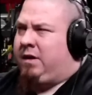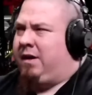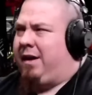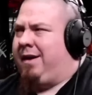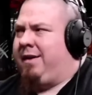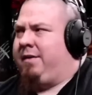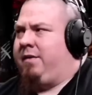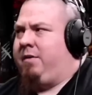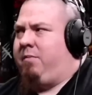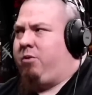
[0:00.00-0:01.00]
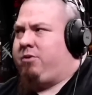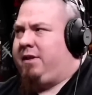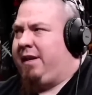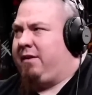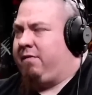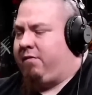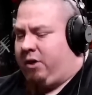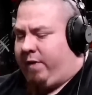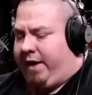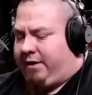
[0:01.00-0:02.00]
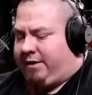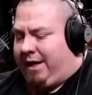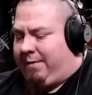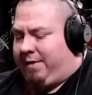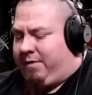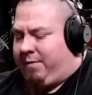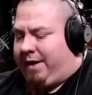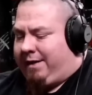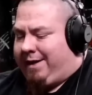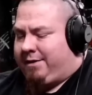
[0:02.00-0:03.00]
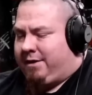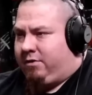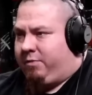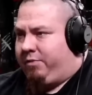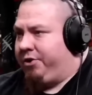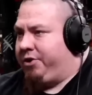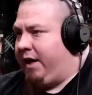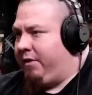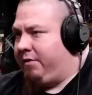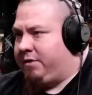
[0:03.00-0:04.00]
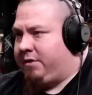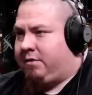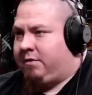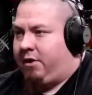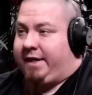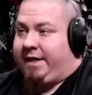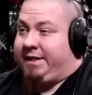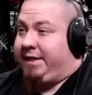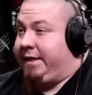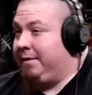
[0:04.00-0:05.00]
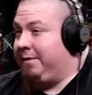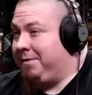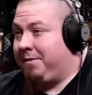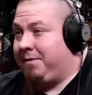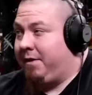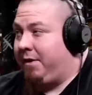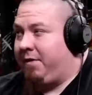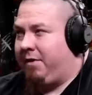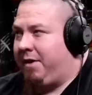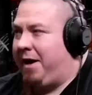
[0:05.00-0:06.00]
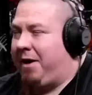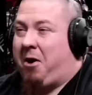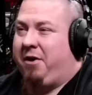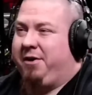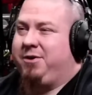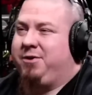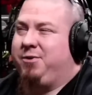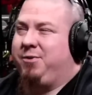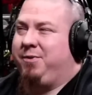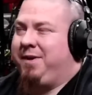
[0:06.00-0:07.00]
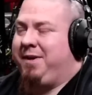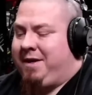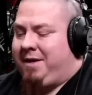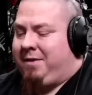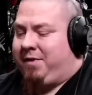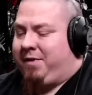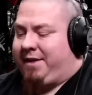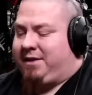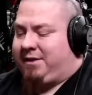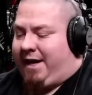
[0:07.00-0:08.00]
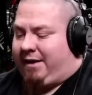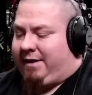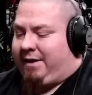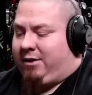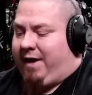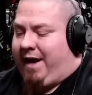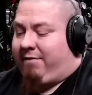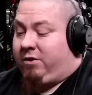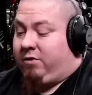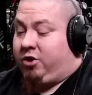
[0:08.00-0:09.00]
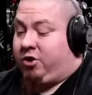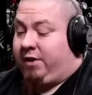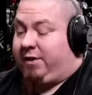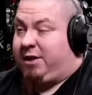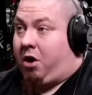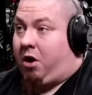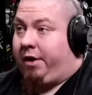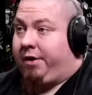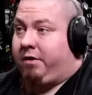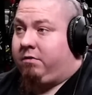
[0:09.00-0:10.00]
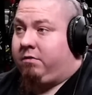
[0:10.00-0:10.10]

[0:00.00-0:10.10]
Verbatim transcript: Uh, mostly like the free weight type. Everybody likes to do the push downs. They're yeah. easy. They're, they're not hard to do. But that's exactly it. You have to do the shit that's hard.